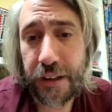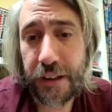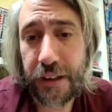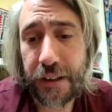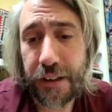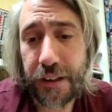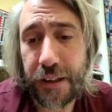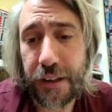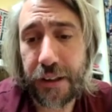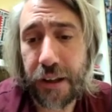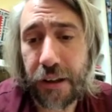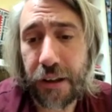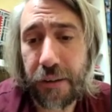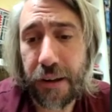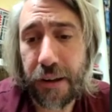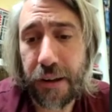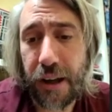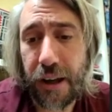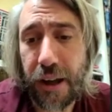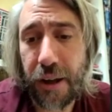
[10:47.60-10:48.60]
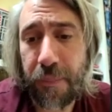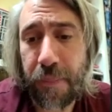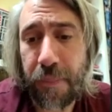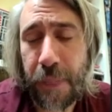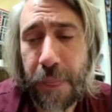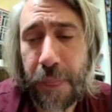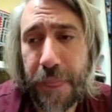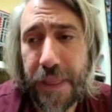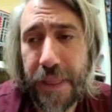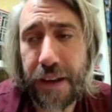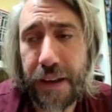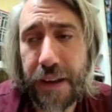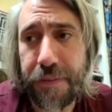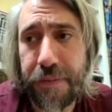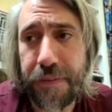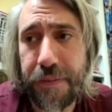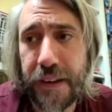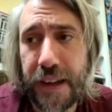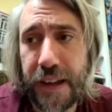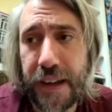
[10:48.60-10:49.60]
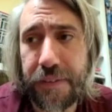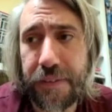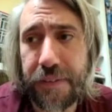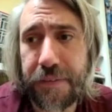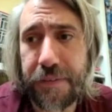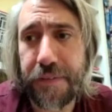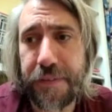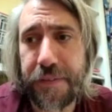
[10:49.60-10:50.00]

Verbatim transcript: You know, um, if if